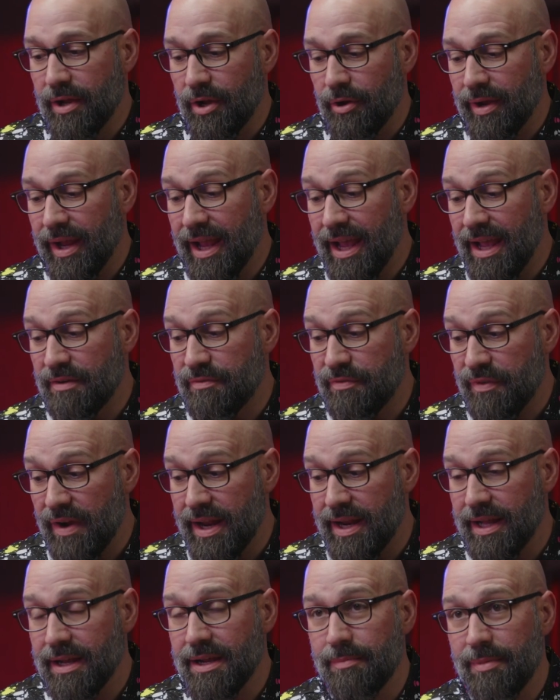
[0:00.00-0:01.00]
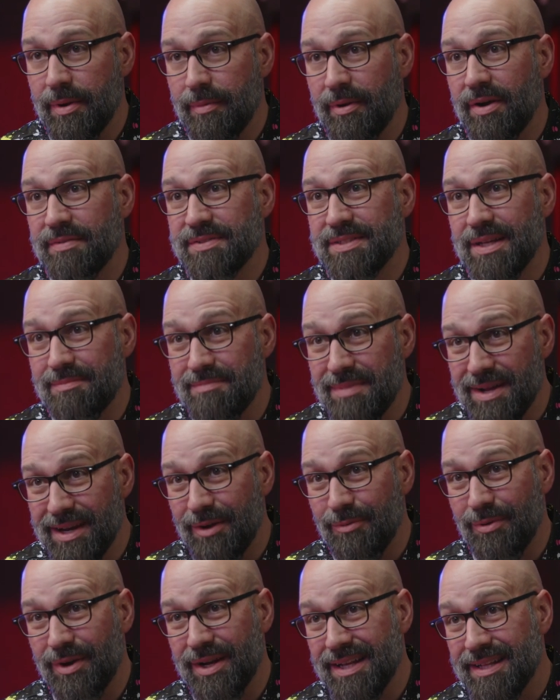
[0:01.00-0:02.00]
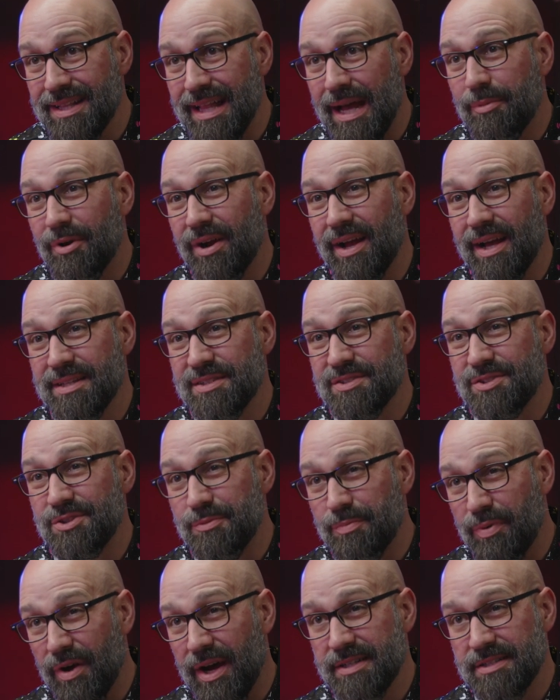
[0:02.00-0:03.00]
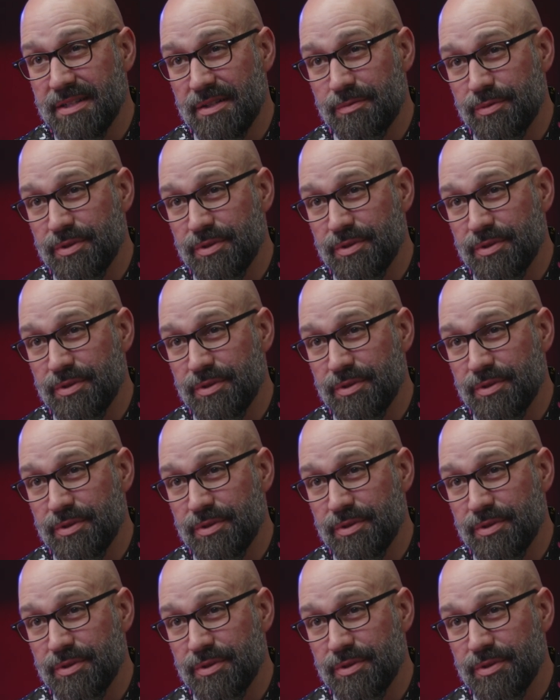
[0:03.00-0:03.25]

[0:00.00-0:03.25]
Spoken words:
than going, hey, on Friday, come by my office on Monday, we're going to collaborate on this new project.